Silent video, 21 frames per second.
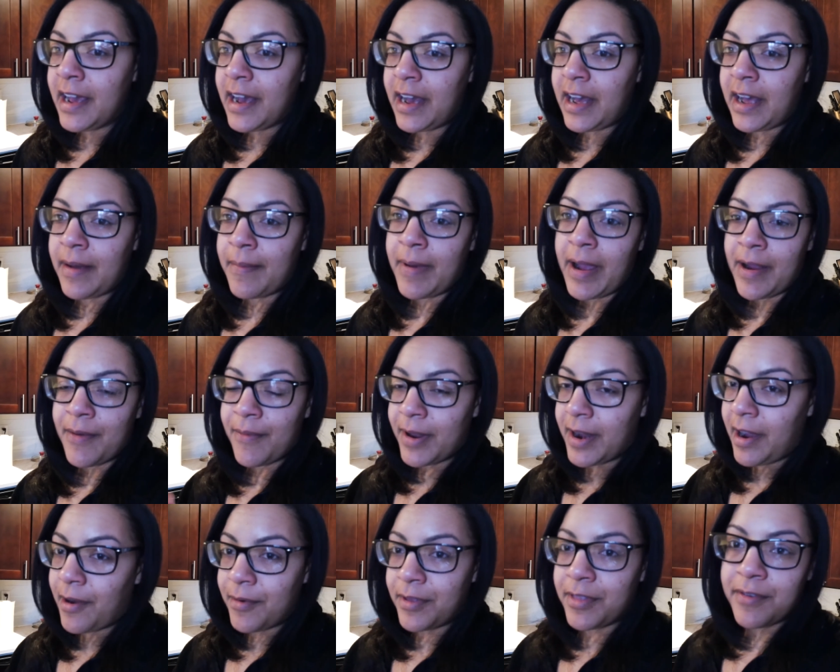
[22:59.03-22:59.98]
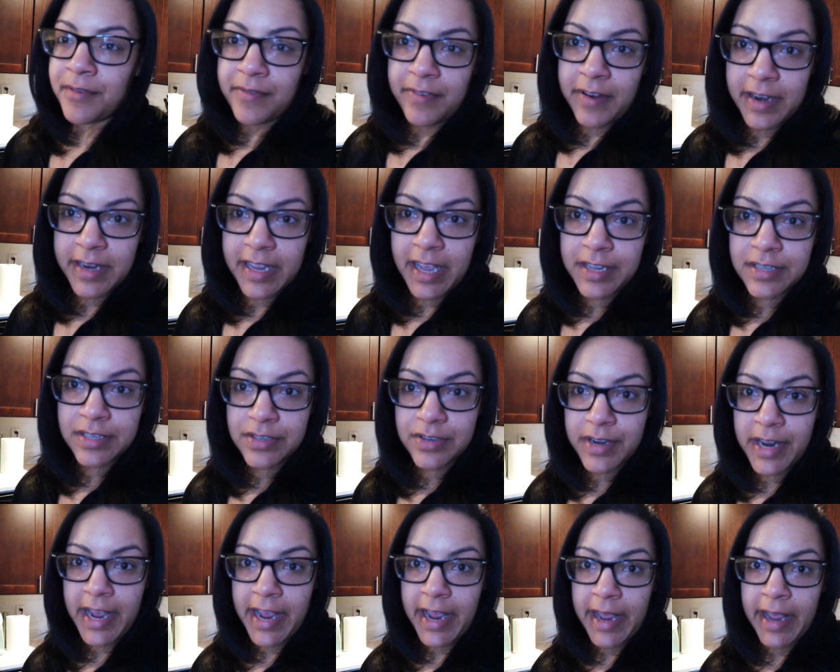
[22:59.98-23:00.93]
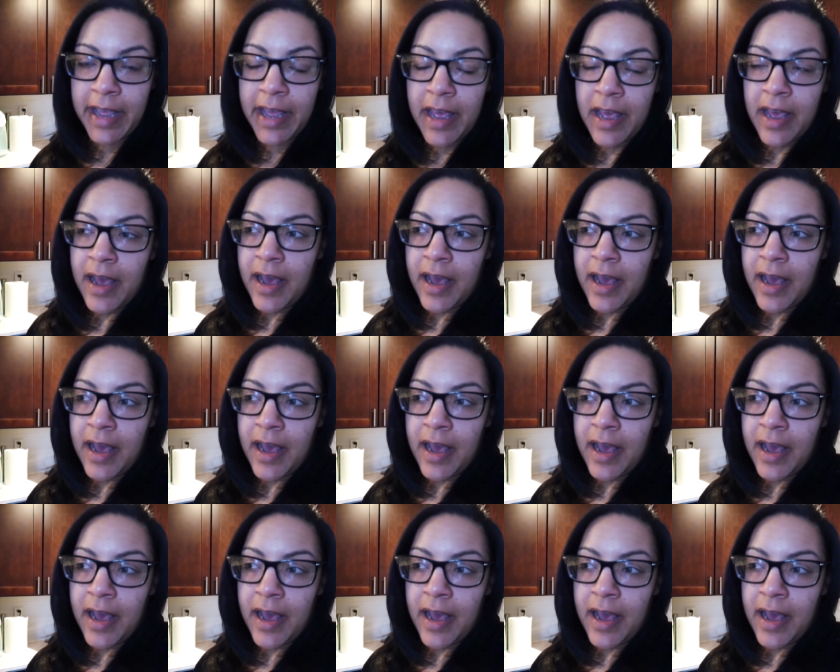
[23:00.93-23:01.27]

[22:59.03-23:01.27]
I went out with a friend yesterday,